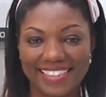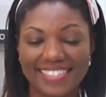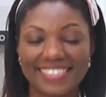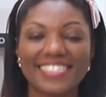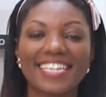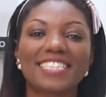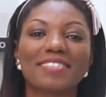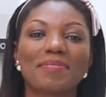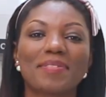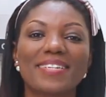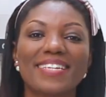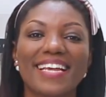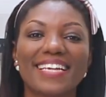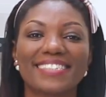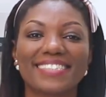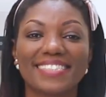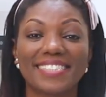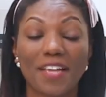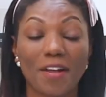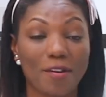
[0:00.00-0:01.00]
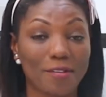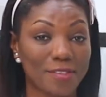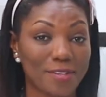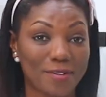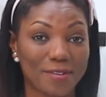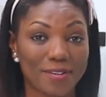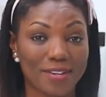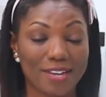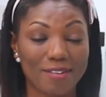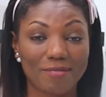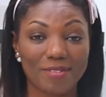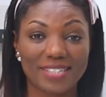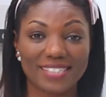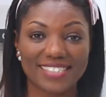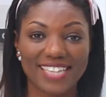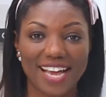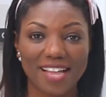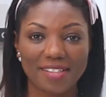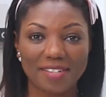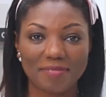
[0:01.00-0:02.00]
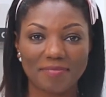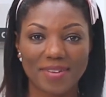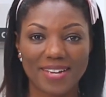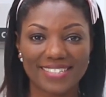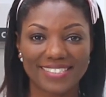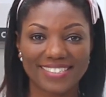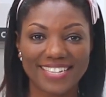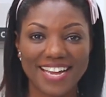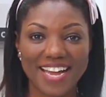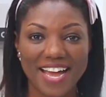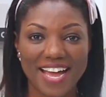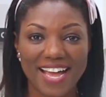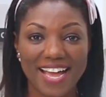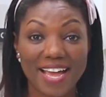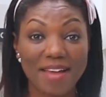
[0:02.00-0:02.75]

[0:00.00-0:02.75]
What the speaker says: This has been Nessy's Healthy Cooking with Salad Master.